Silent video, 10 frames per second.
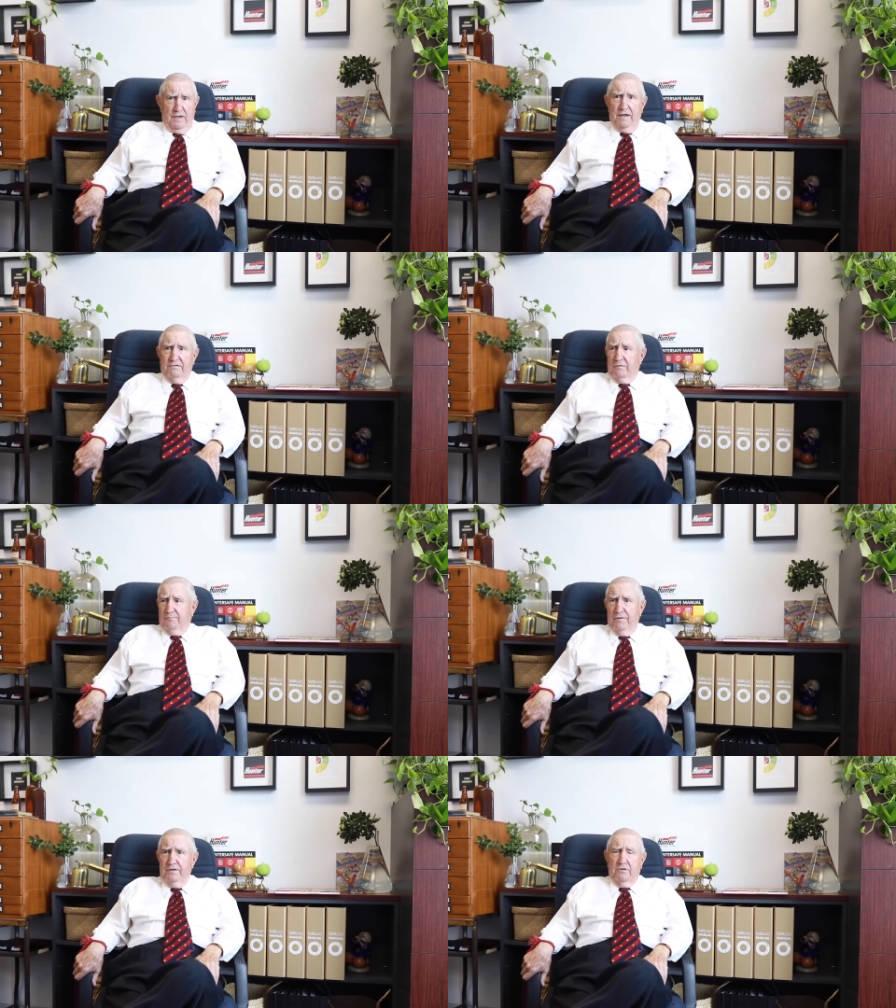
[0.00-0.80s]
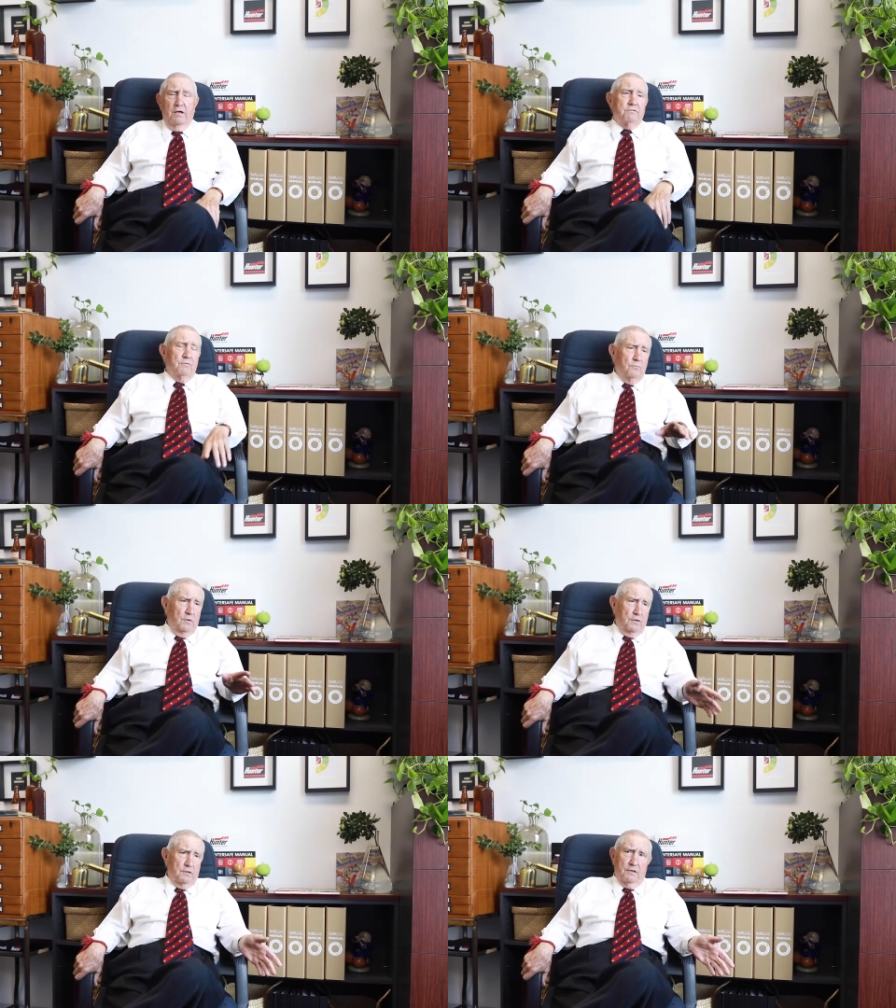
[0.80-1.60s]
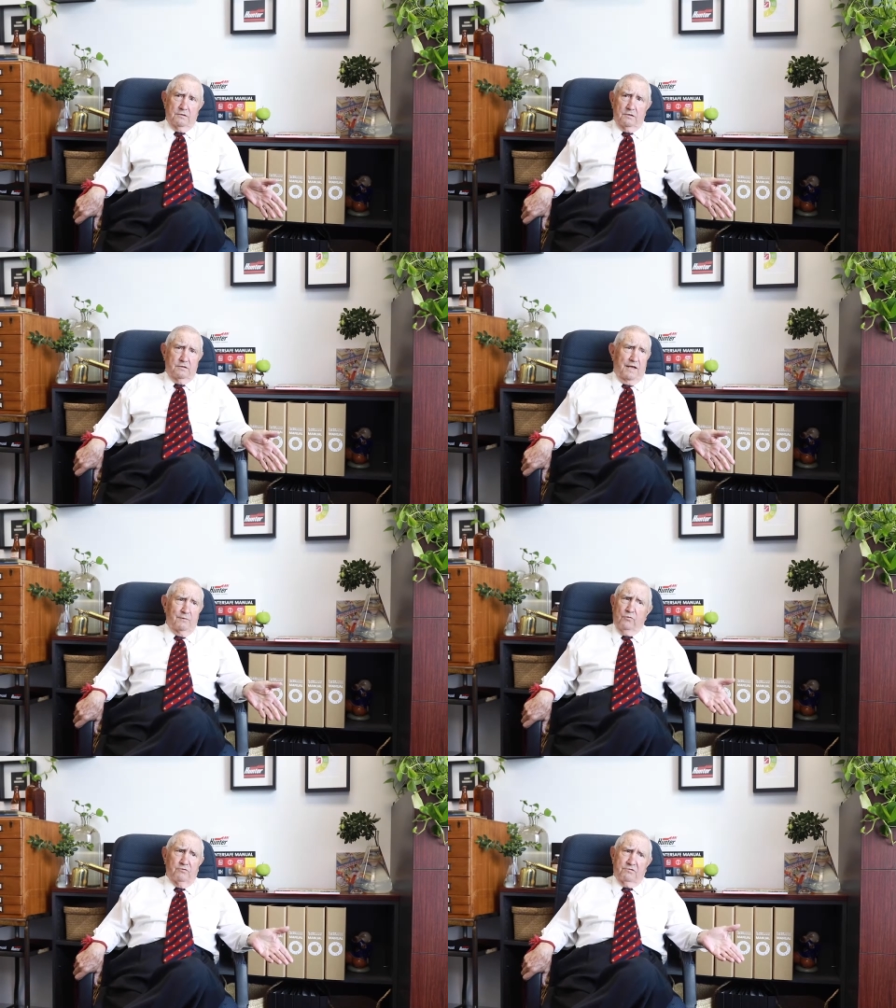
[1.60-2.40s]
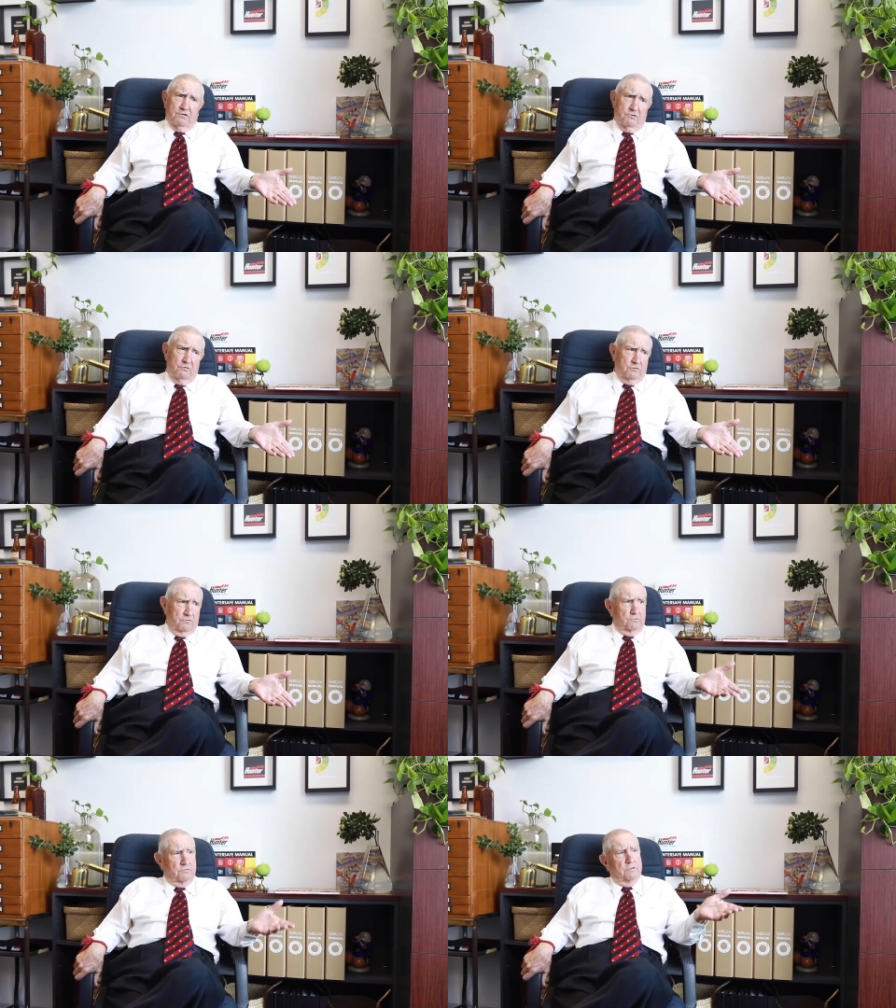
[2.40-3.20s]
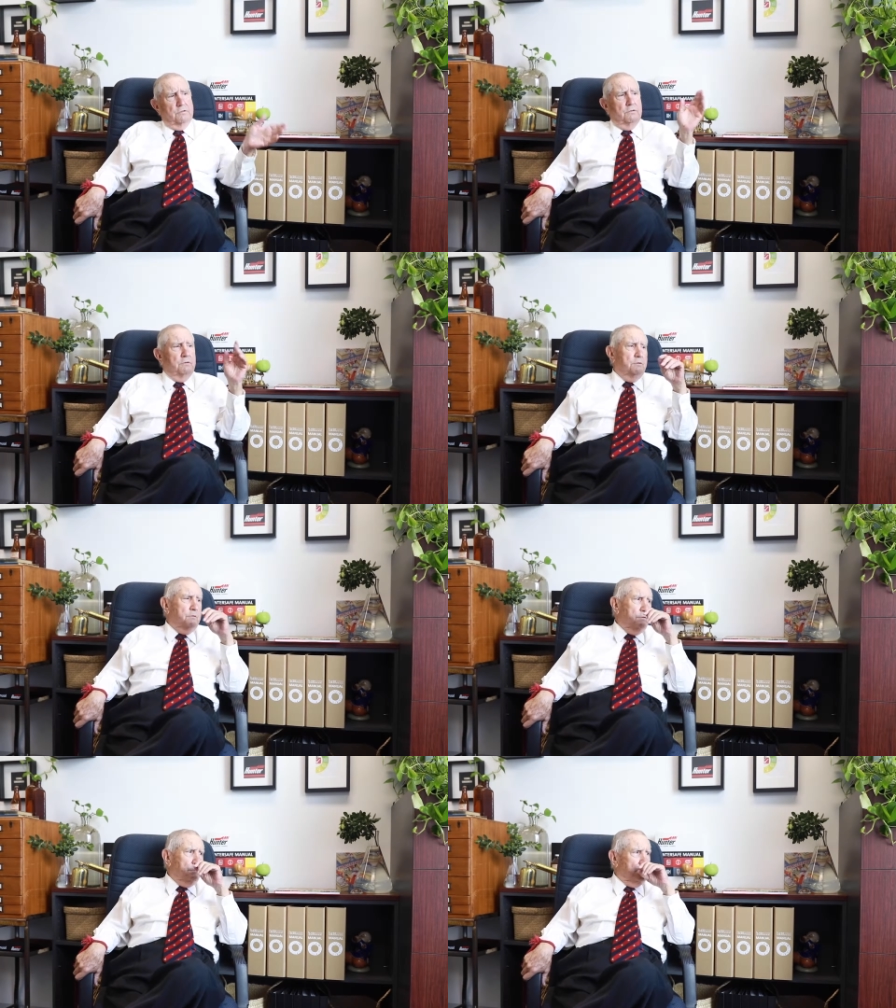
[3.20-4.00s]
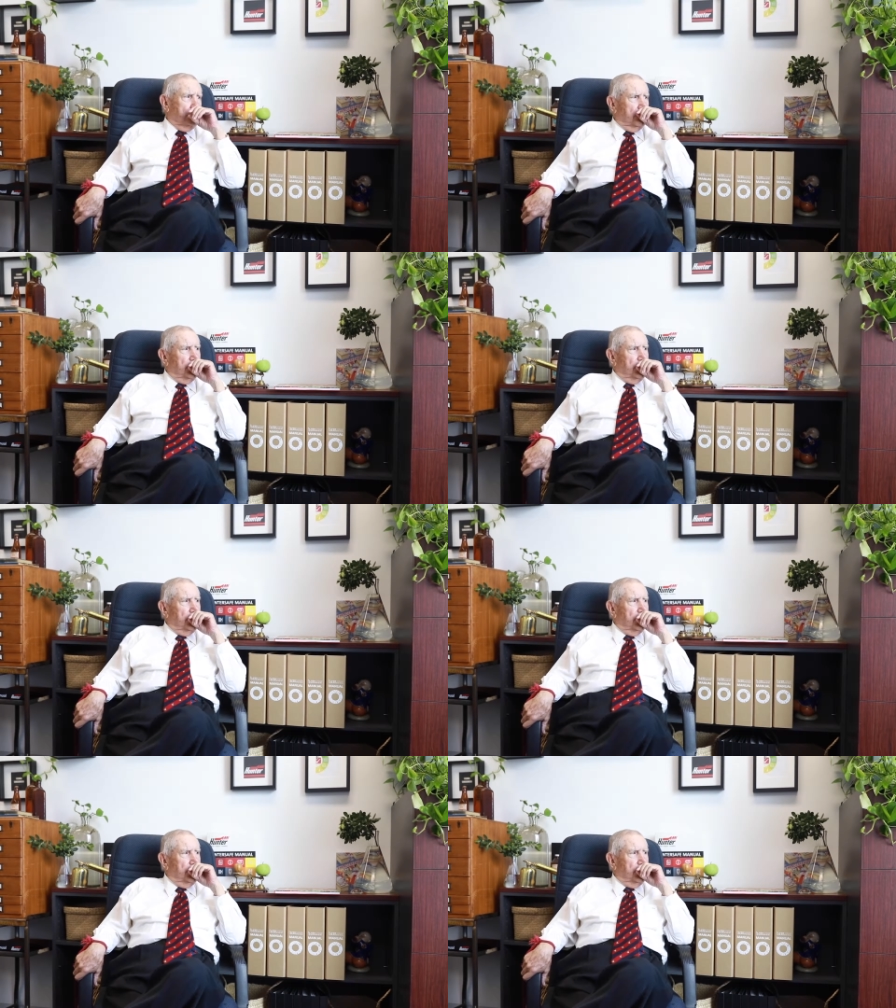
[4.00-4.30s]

He's a prince. I said, well, I'd like to, Dad wants to talk to you. I said, oh, oh,